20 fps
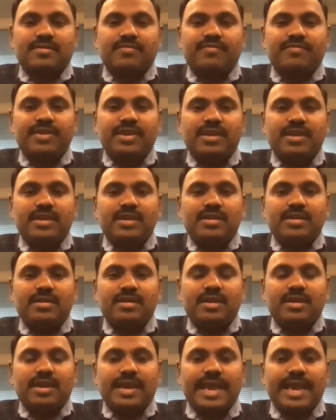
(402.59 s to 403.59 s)
we
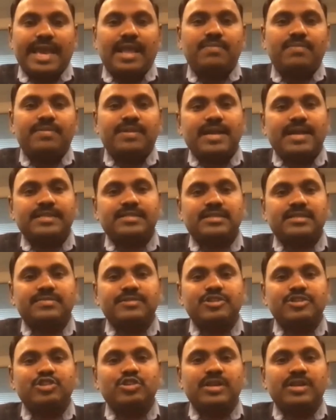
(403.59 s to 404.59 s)
help
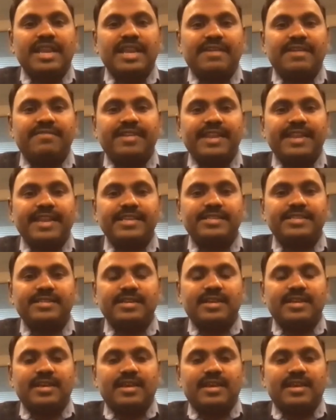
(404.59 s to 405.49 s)
customers to leverage